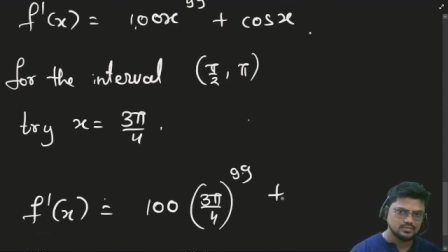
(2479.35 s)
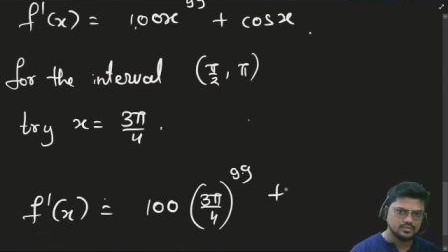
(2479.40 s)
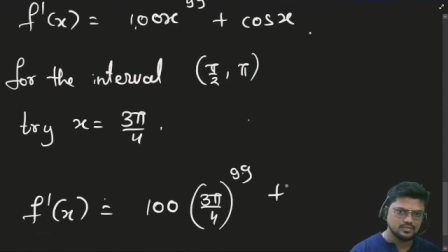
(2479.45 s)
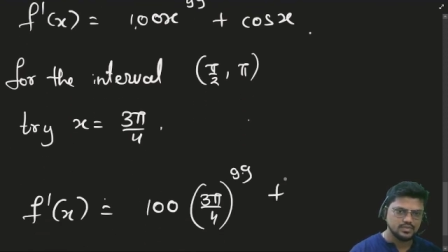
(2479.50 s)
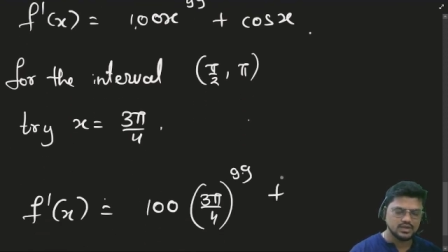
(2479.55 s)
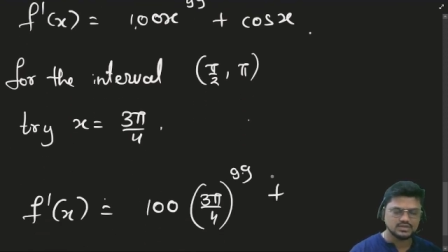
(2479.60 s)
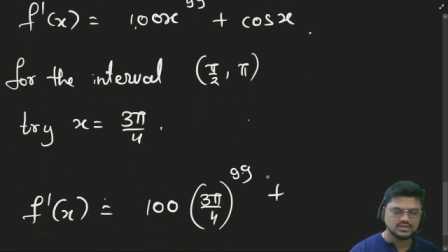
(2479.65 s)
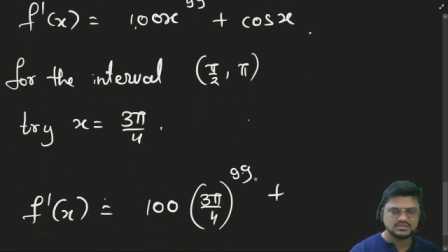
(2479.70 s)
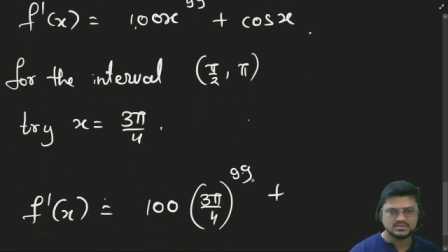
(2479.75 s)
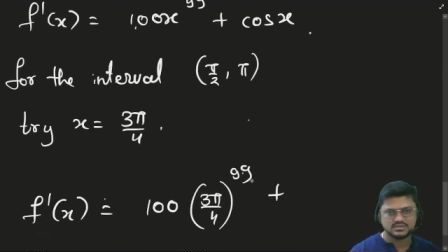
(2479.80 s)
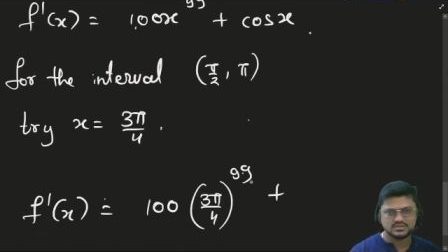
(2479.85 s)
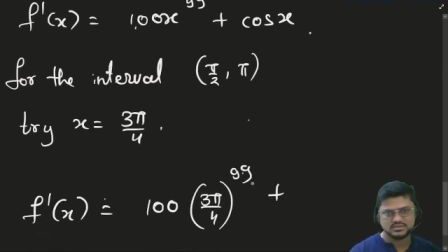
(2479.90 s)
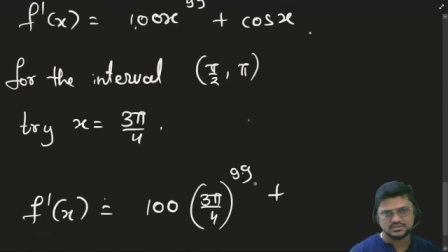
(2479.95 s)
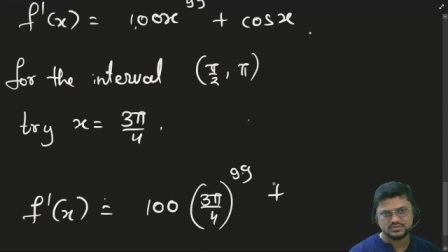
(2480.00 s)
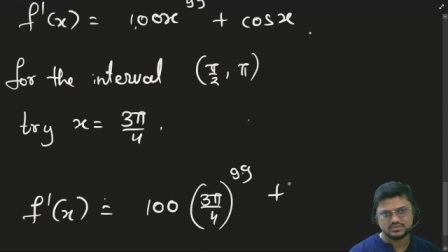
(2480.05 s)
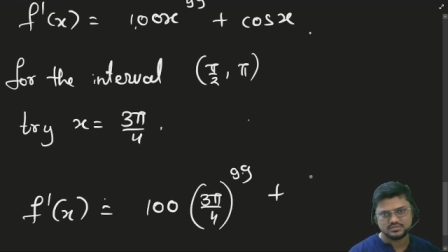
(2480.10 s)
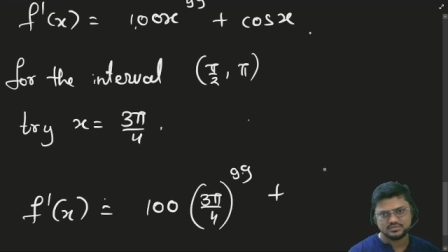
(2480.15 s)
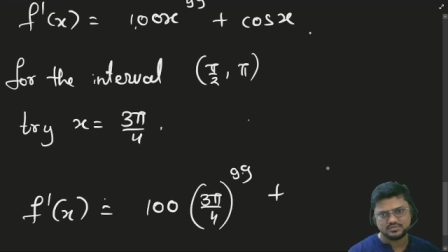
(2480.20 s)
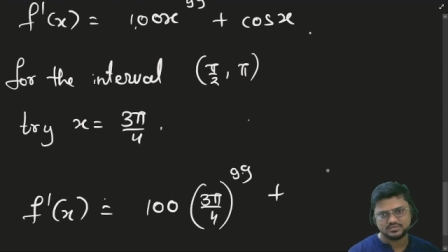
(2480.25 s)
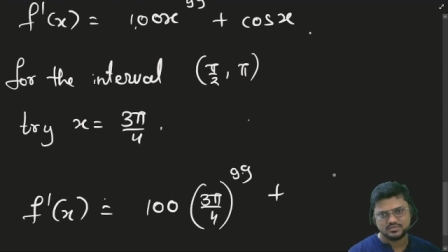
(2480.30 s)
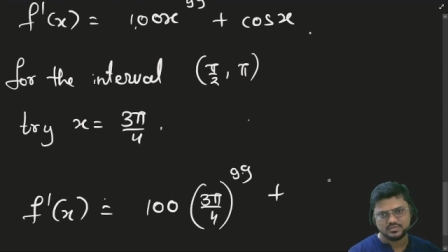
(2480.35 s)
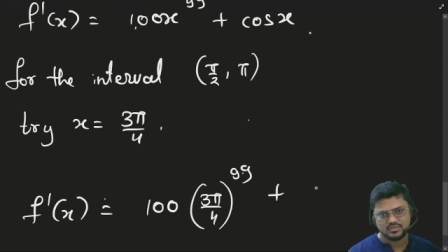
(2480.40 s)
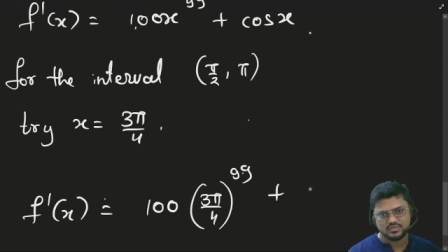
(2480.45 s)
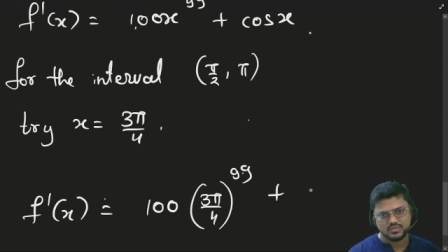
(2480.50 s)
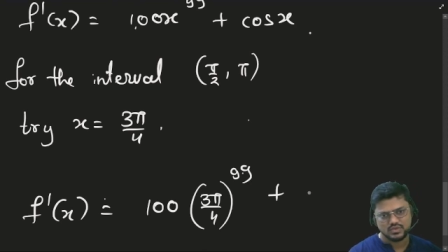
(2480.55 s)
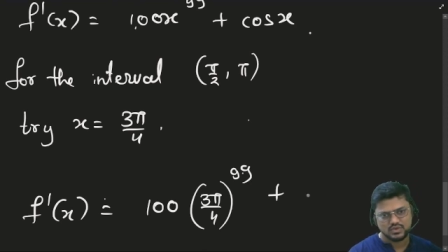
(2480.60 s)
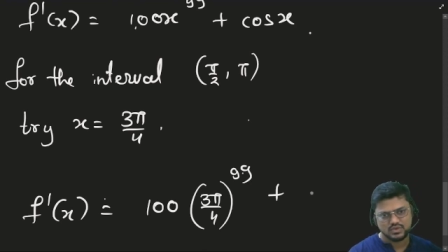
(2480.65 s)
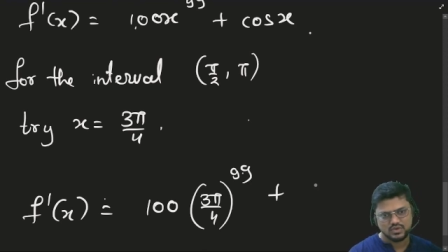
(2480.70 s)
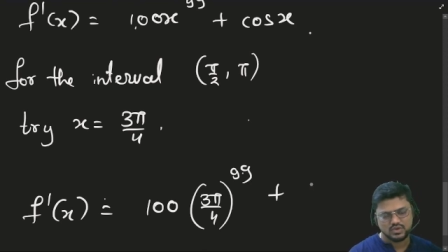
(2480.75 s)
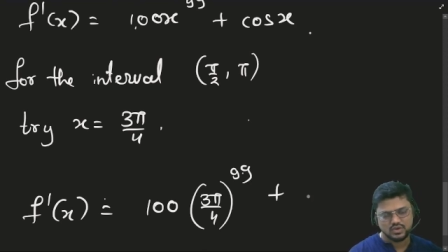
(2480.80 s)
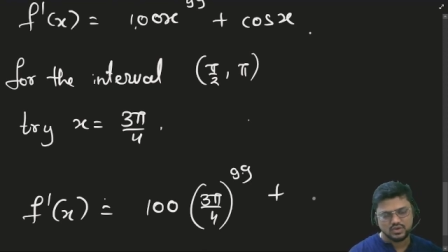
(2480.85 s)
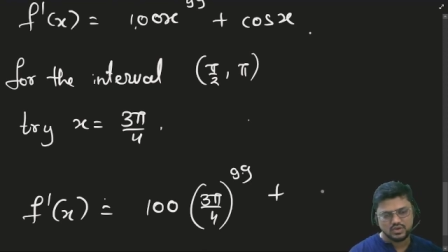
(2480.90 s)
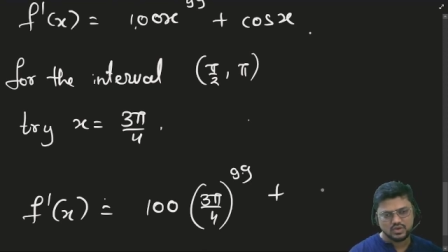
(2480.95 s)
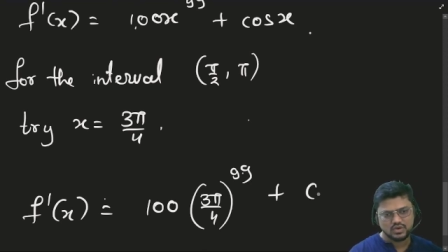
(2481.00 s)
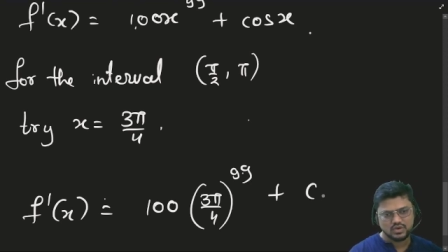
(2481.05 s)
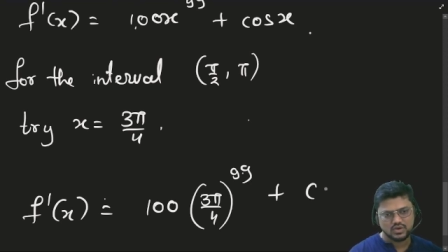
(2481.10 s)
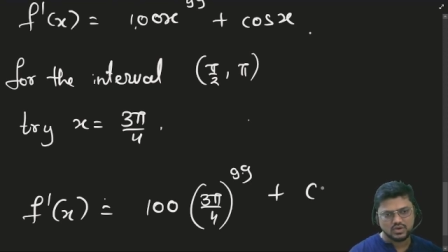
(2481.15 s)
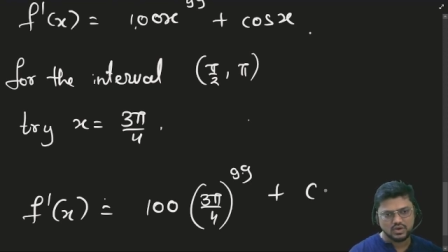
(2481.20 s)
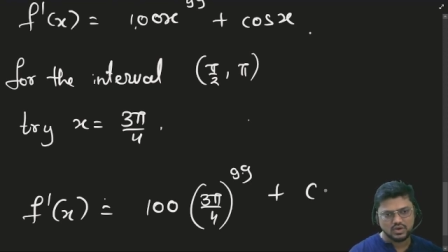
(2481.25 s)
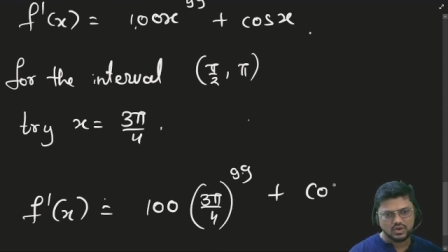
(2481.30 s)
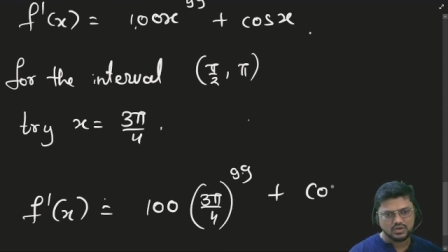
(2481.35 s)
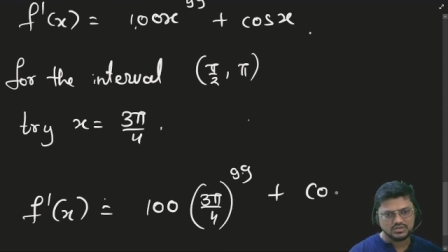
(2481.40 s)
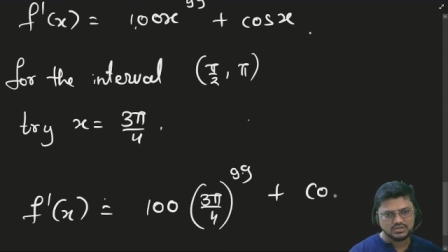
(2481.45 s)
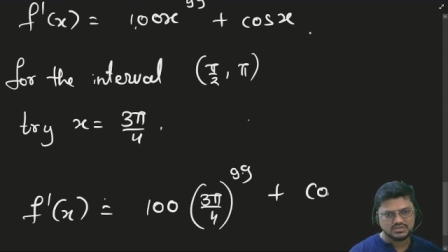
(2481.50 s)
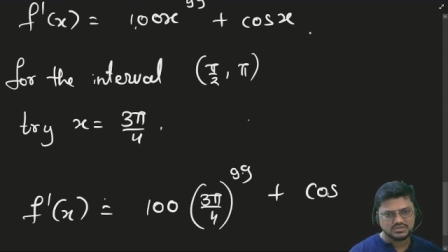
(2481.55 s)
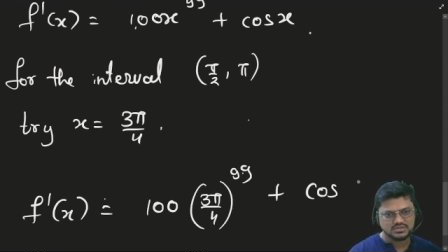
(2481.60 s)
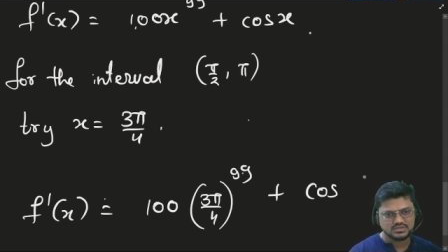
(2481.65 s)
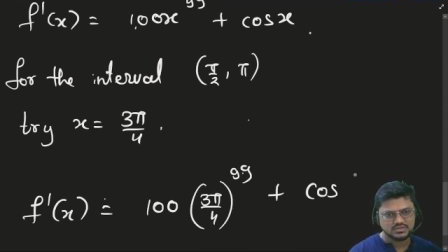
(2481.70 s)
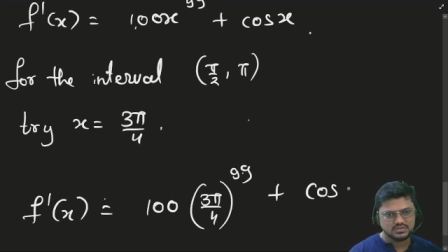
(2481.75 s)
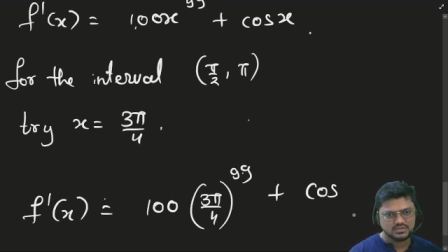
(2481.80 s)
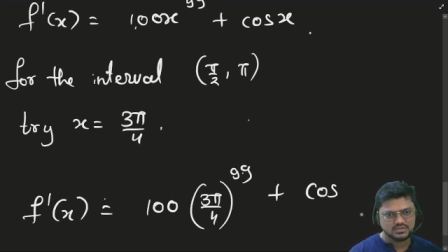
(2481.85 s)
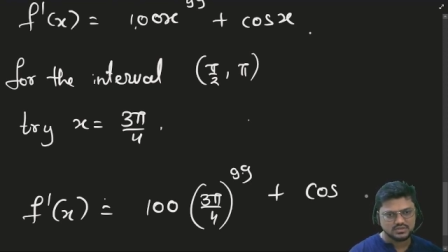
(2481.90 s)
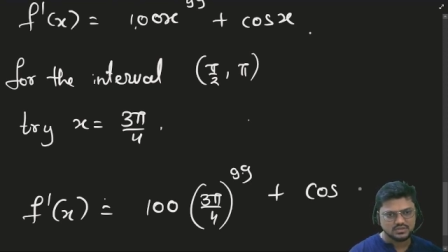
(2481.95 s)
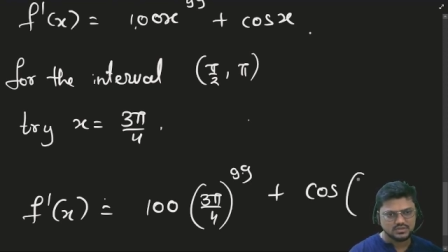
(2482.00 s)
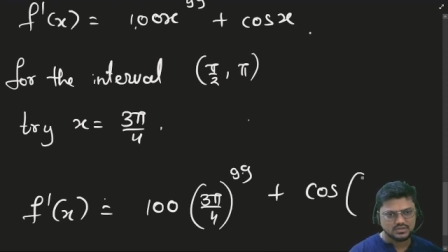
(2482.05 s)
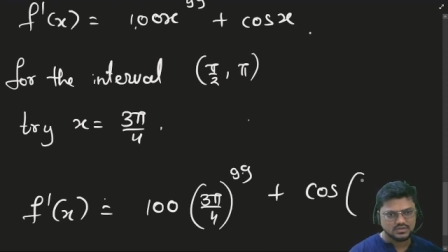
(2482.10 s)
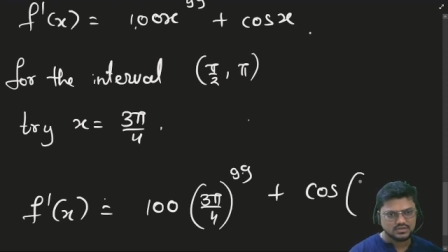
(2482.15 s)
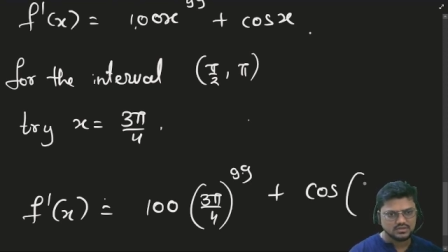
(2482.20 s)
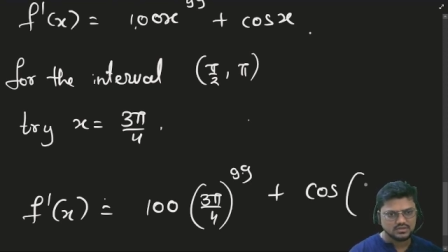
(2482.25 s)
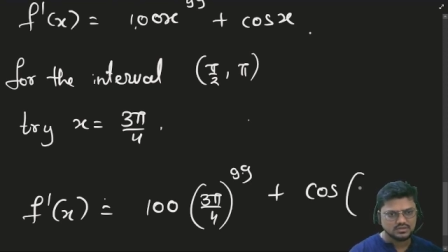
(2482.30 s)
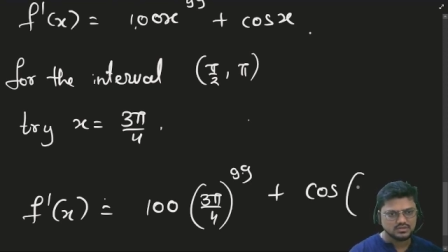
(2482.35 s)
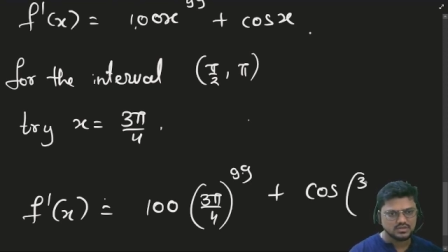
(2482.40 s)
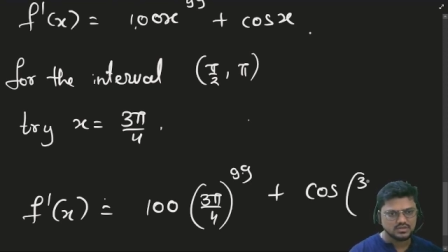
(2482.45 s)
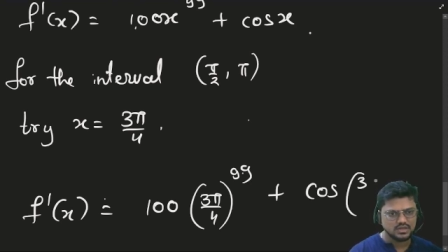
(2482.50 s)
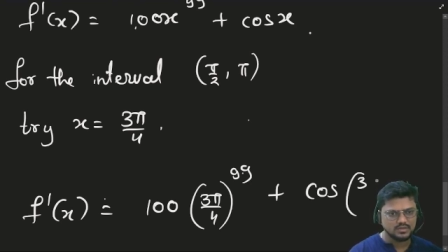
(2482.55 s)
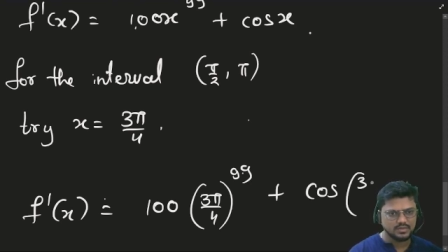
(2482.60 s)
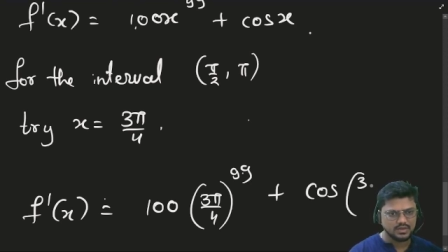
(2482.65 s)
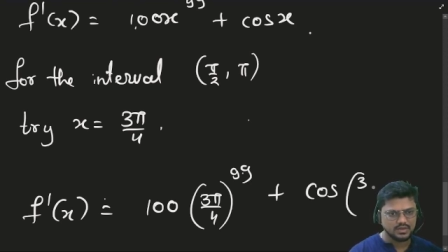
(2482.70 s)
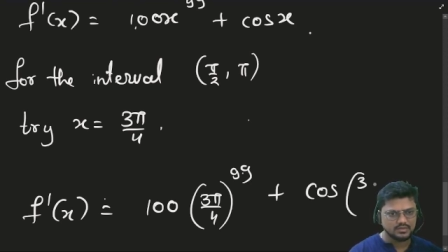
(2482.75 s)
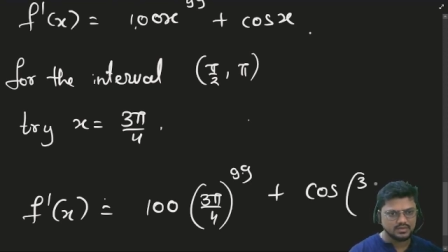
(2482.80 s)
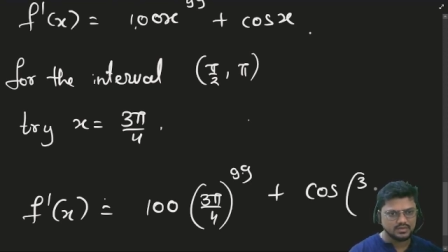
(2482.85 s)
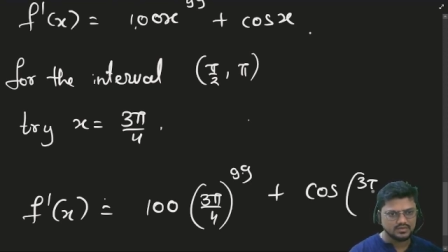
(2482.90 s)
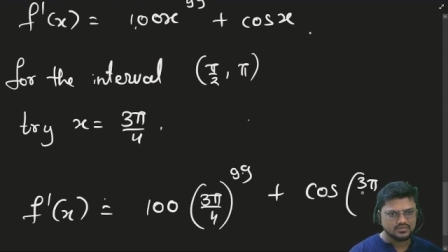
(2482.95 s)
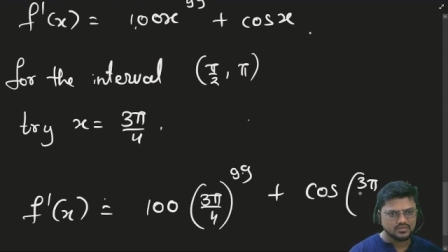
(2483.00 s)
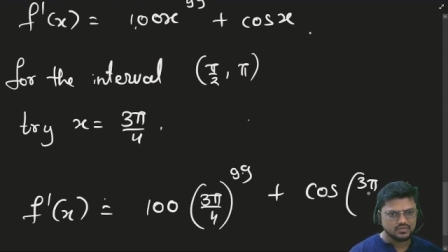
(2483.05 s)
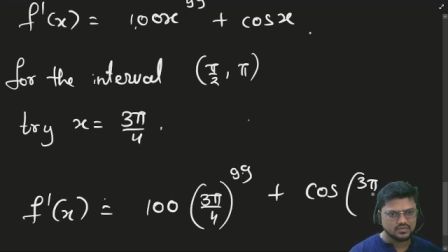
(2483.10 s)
plus cos 3 pi by 4.